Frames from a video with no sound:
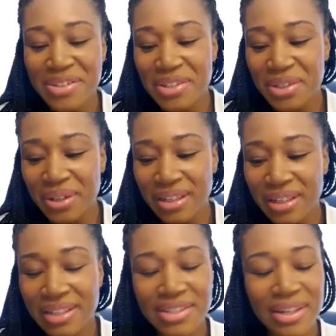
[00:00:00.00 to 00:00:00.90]
short, I
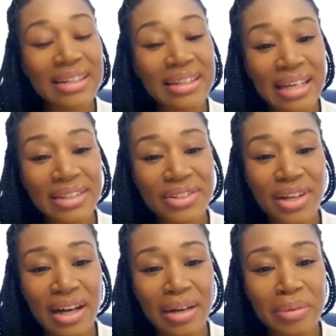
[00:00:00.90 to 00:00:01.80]
started in that
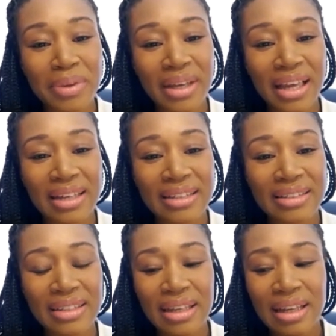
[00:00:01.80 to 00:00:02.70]
job and
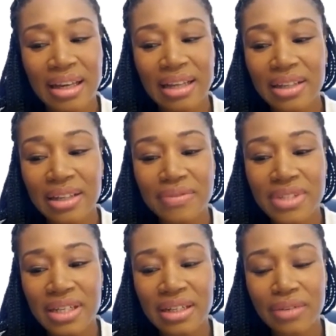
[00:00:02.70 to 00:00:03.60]
I loved
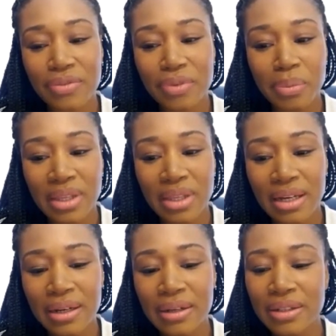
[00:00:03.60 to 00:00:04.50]
it. And from
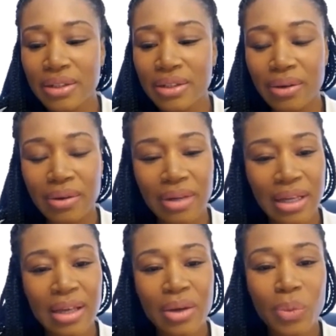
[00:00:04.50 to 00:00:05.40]
there,
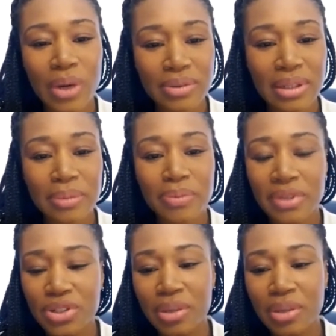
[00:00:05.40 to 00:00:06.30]
wound up
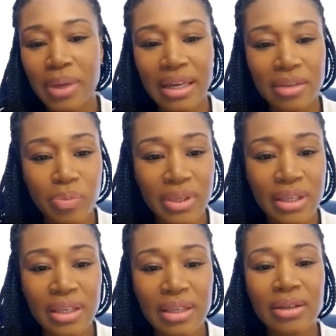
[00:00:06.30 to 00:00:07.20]
finishing my
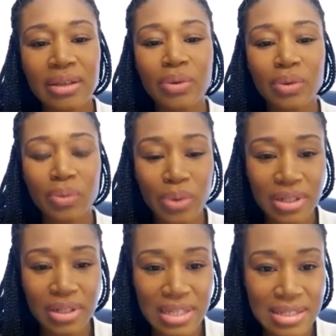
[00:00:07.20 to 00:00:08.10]
NP,
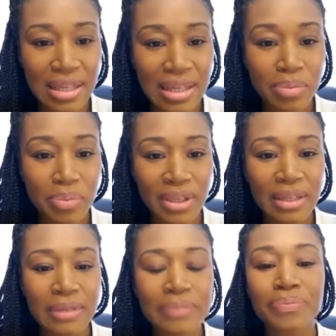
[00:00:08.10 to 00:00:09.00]
worked as an NP